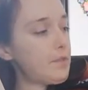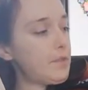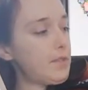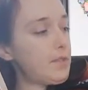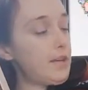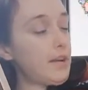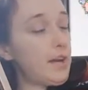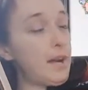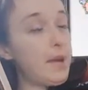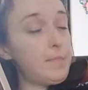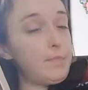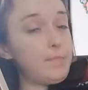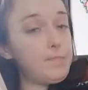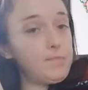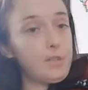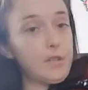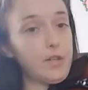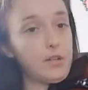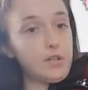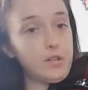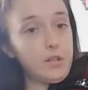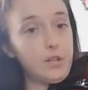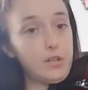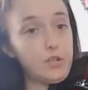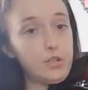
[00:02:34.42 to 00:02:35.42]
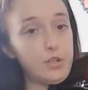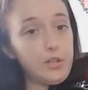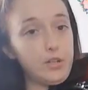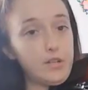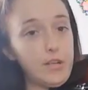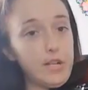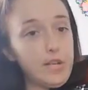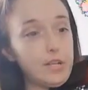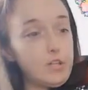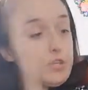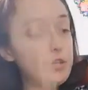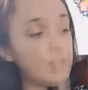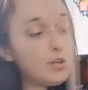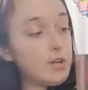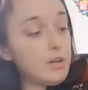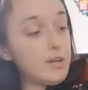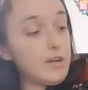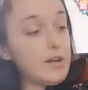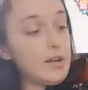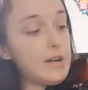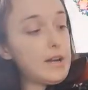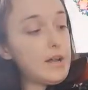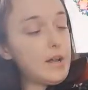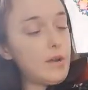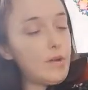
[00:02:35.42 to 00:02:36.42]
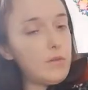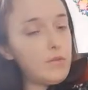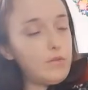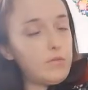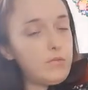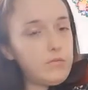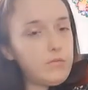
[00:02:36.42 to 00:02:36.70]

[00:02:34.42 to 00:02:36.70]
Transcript: Yeah, I'm not touching the A string right now.